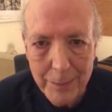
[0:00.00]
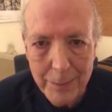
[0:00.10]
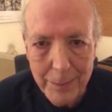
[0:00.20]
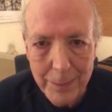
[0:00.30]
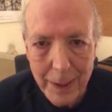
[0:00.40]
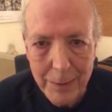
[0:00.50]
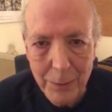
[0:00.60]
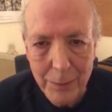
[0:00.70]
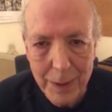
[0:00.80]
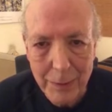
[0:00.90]
that's
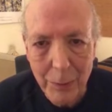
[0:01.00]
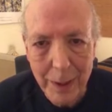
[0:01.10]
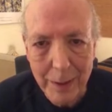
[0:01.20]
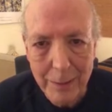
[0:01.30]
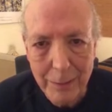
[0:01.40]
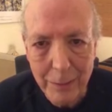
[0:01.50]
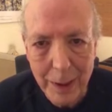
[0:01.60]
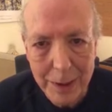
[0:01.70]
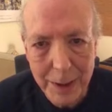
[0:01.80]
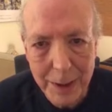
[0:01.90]
quite a
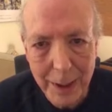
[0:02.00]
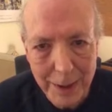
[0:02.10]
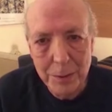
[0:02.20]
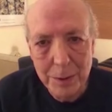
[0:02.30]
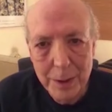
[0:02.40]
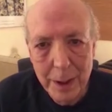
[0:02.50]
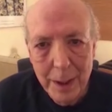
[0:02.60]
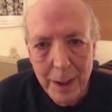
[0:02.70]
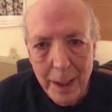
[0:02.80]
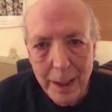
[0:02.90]
change.
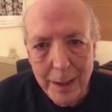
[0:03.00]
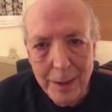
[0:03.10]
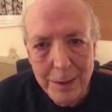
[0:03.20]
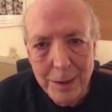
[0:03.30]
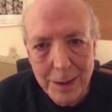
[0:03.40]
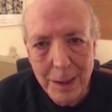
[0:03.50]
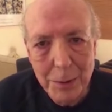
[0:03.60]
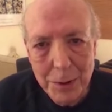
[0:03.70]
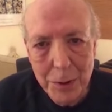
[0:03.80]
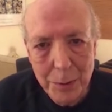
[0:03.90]
And he
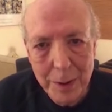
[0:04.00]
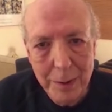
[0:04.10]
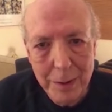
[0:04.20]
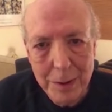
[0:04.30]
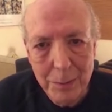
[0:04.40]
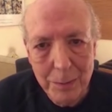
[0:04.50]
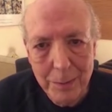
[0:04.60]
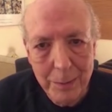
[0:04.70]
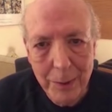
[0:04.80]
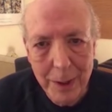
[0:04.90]
distinguished two eras,
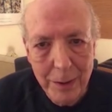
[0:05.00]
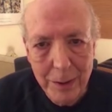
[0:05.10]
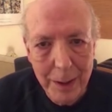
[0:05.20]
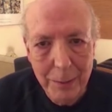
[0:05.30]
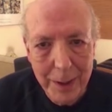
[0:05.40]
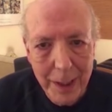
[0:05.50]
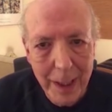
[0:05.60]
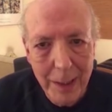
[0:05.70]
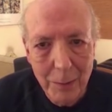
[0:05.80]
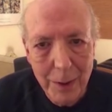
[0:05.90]
one he called Epoch
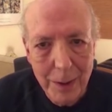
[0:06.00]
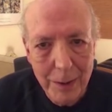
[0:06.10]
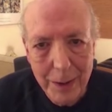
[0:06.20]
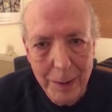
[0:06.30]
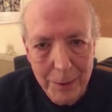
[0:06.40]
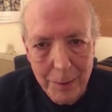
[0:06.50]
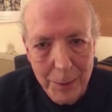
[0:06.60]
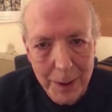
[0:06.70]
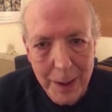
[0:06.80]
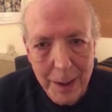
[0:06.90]
A and one he called Epoch
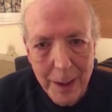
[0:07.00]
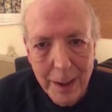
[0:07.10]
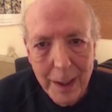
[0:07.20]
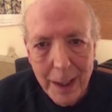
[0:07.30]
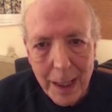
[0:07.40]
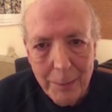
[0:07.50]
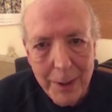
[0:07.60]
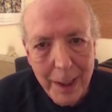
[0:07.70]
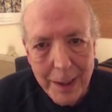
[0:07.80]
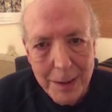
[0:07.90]
B.
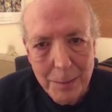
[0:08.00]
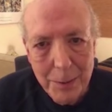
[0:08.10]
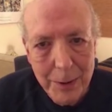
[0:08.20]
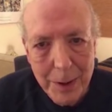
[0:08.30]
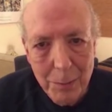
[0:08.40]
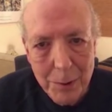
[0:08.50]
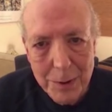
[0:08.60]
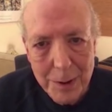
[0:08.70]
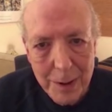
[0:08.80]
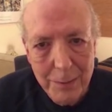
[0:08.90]
Epoch A is the period we're
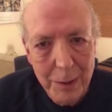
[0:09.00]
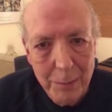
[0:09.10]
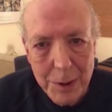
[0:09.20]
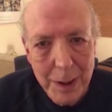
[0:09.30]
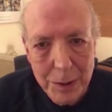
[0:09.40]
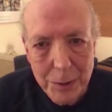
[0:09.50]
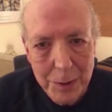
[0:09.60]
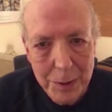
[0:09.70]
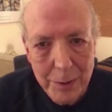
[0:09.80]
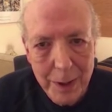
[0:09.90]
just leaving, which, as you
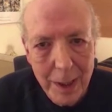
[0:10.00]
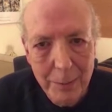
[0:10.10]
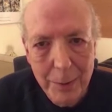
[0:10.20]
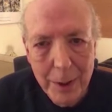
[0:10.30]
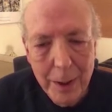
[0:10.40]
described,